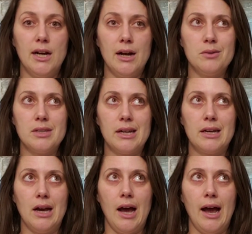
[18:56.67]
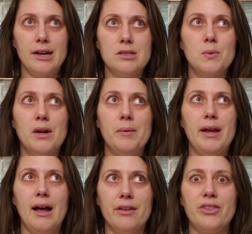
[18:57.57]
I was like, I just want to be
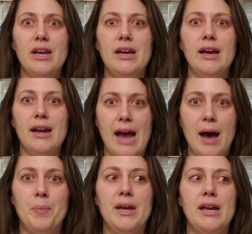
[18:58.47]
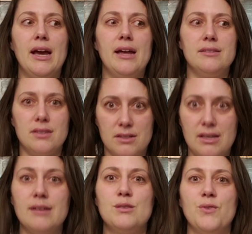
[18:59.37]
healthy and happy and
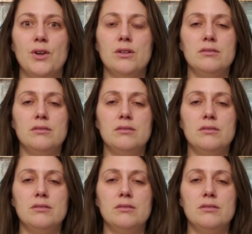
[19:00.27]
successful.